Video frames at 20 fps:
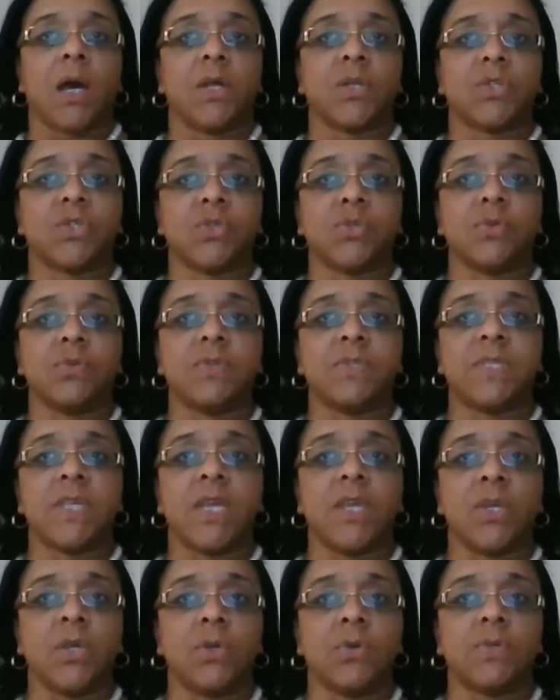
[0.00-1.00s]
Tools
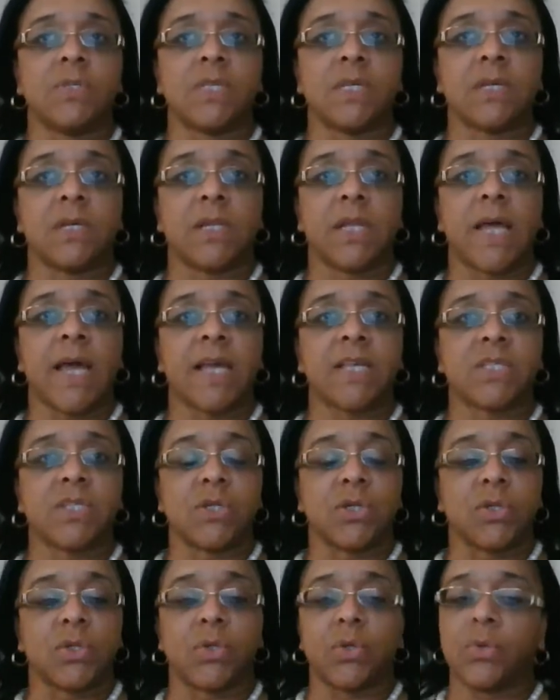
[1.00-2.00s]
they use in class
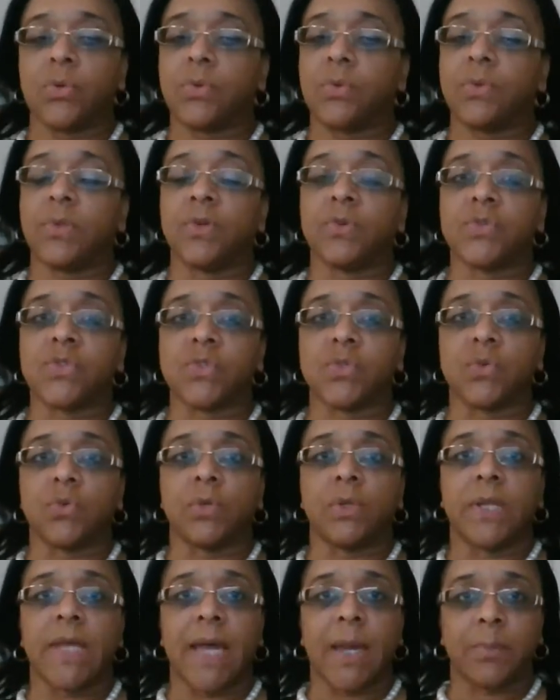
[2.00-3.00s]
include their
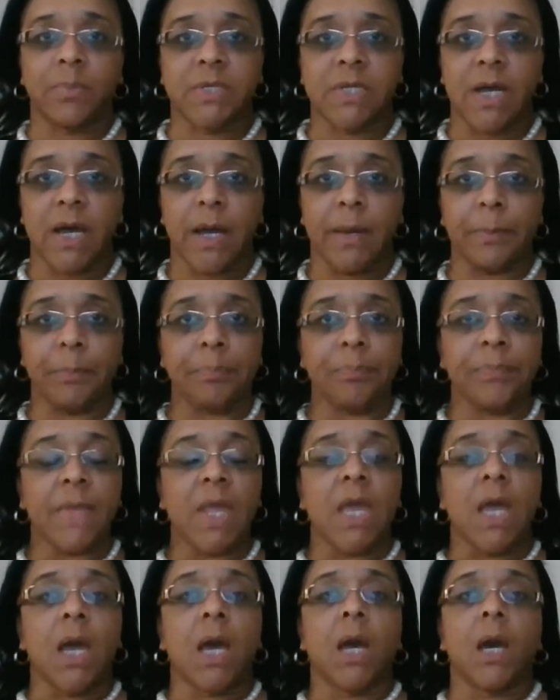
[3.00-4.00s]
school laptop,
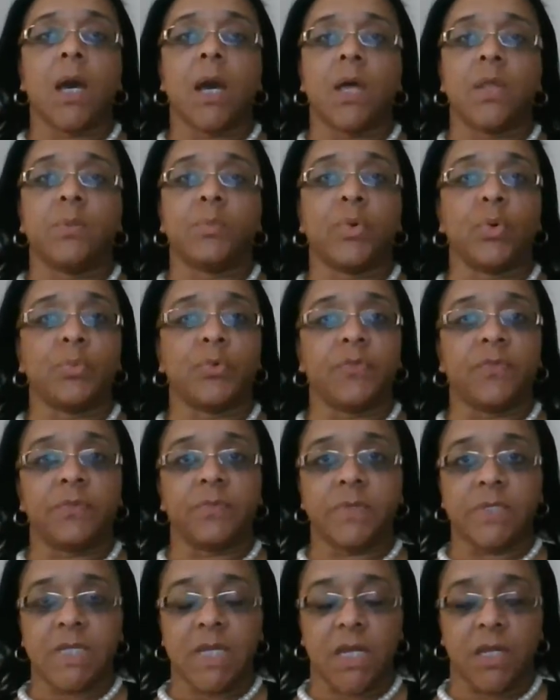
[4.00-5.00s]
the mobile
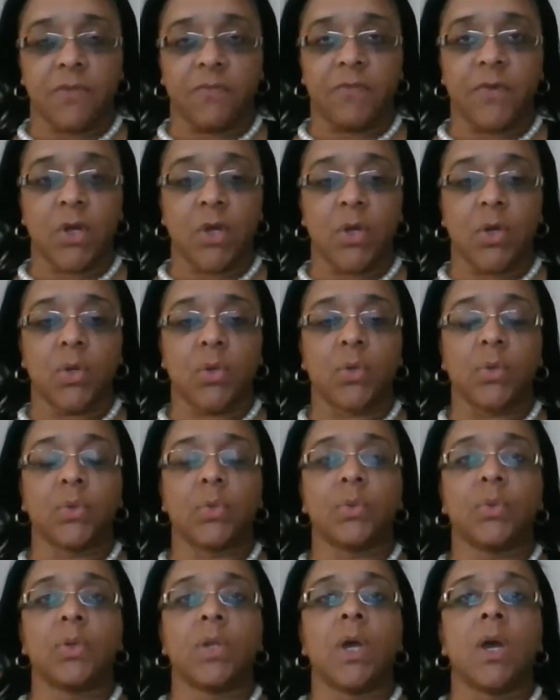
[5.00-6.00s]

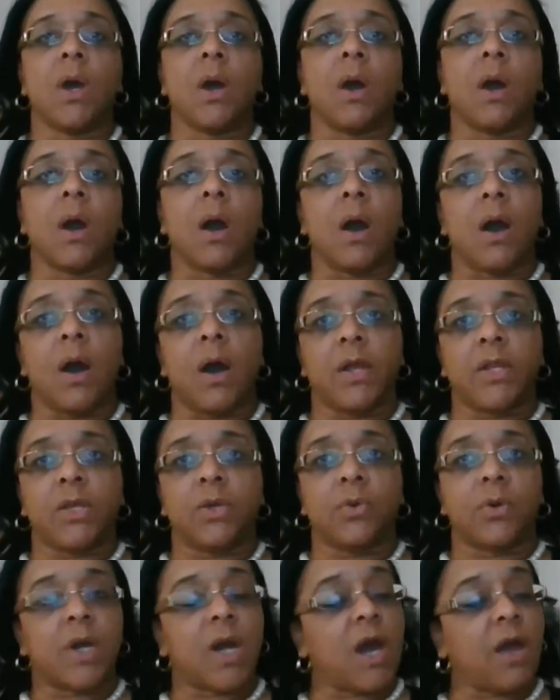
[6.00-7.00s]
telephone,
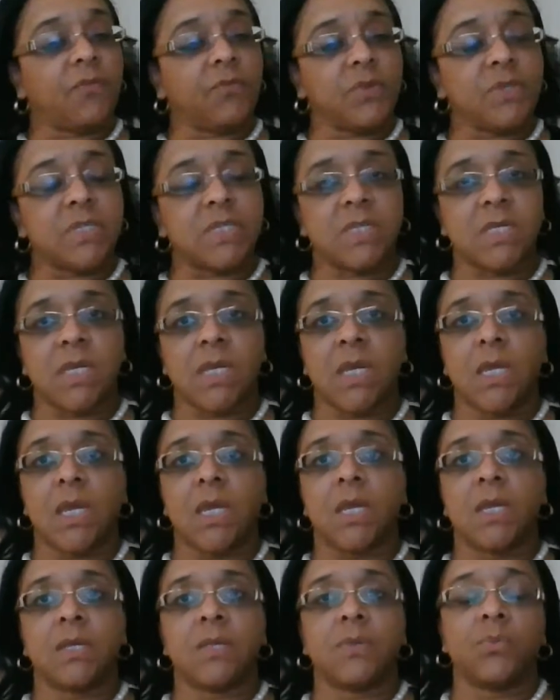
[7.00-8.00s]
audio
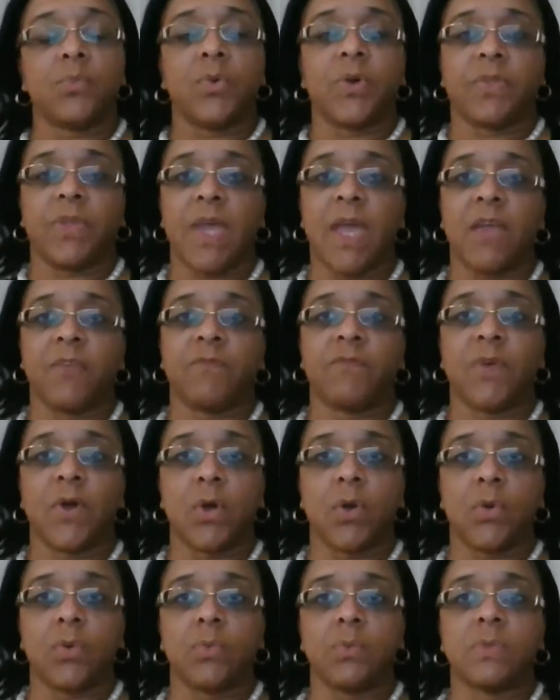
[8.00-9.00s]
conferencing with
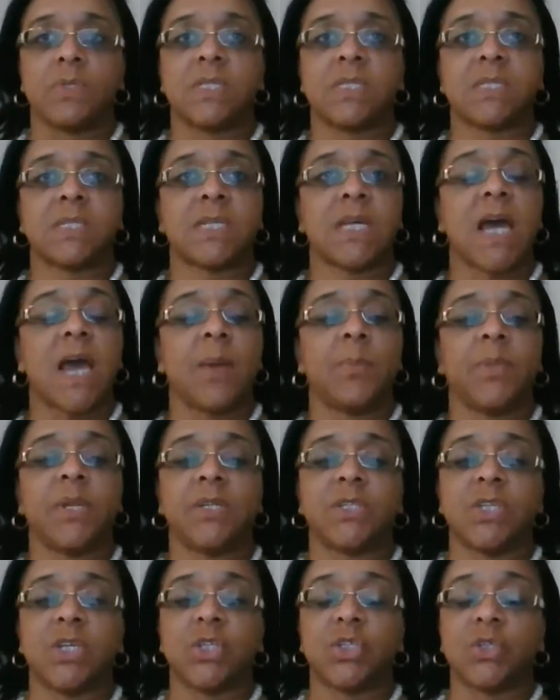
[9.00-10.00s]
headphones, time and
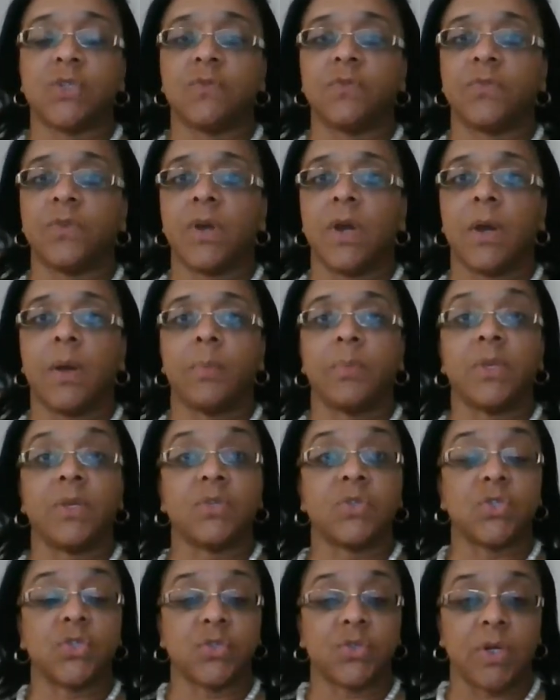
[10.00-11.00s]
attention from the
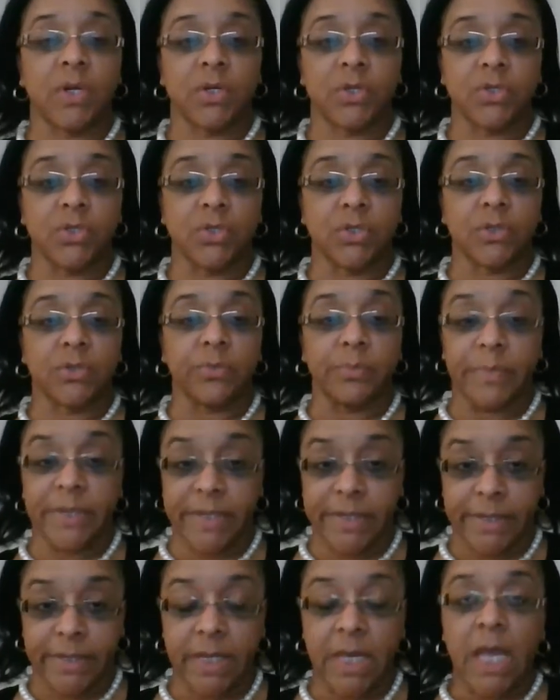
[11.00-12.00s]
instructor,
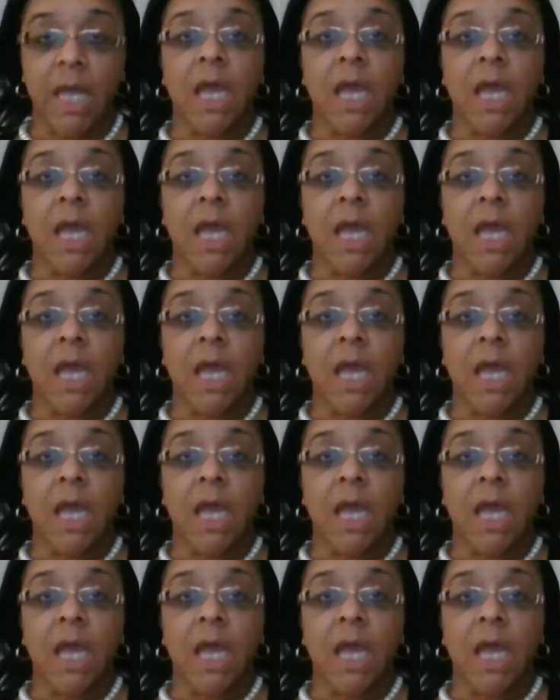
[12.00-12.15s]
me,